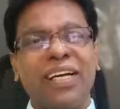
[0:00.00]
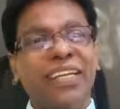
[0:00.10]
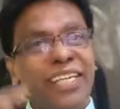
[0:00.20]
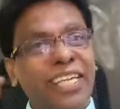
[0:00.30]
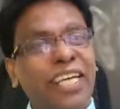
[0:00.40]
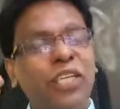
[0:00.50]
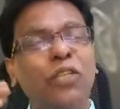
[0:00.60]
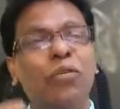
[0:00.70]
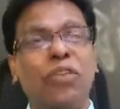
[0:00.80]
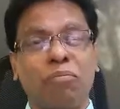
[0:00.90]
listening
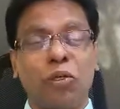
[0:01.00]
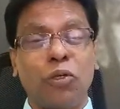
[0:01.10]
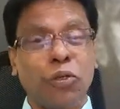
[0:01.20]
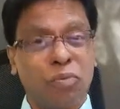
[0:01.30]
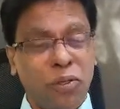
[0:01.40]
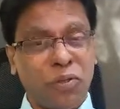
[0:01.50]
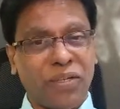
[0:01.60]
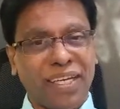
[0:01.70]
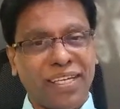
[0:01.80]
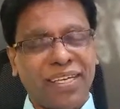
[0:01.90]
to some good
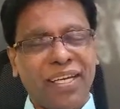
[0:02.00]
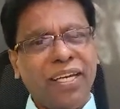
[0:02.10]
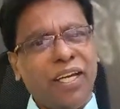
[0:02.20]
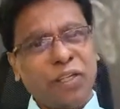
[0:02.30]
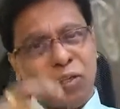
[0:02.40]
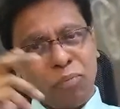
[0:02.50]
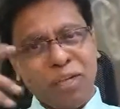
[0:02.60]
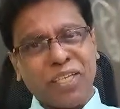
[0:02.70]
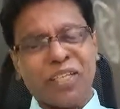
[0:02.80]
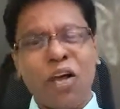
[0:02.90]
music. It could
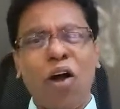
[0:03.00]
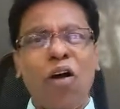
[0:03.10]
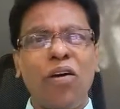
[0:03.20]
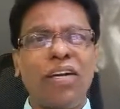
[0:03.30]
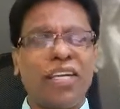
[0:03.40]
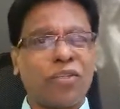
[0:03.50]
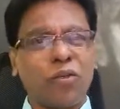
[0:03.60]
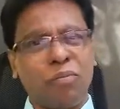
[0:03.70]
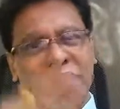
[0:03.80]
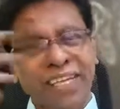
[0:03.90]
be a song, it
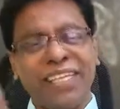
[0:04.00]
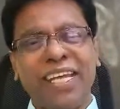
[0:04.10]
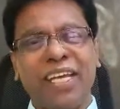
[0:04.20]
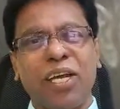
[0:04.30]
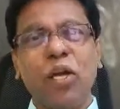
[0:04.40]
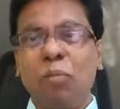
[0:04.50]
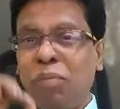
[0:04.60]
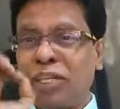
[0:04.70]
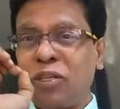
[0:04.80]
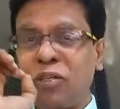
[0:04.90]
could be anything,
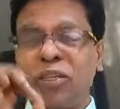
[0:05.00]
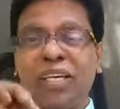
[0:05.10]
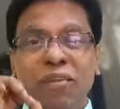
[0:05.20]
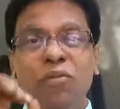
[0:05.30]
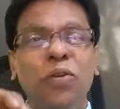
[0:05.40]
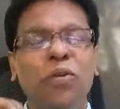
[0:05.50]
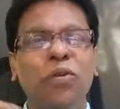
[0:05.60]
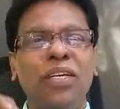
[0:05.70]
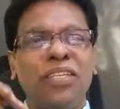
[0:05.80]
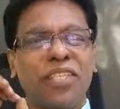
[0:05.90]
but it will give
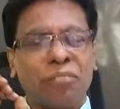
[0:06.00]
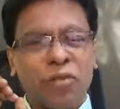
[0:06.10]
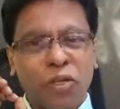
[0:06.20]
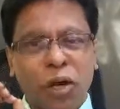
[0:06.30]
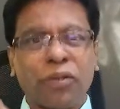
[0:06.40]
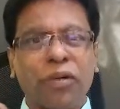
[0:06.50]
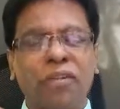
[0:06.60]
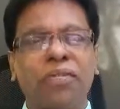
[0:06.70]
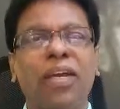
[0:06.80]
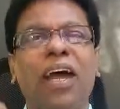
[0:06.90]
you some sort
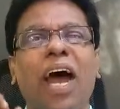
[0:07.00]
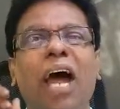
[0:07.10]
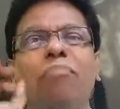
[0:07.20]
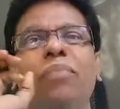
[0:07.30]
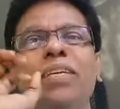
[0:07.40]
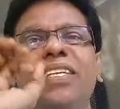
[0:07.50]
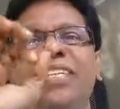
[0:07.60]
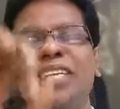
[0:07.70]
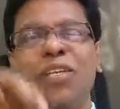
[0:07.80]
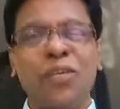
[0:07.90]
of
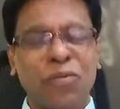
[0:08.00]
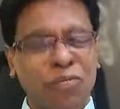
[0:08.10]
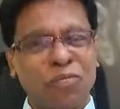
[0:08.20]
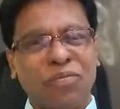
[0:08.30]
happiness in you.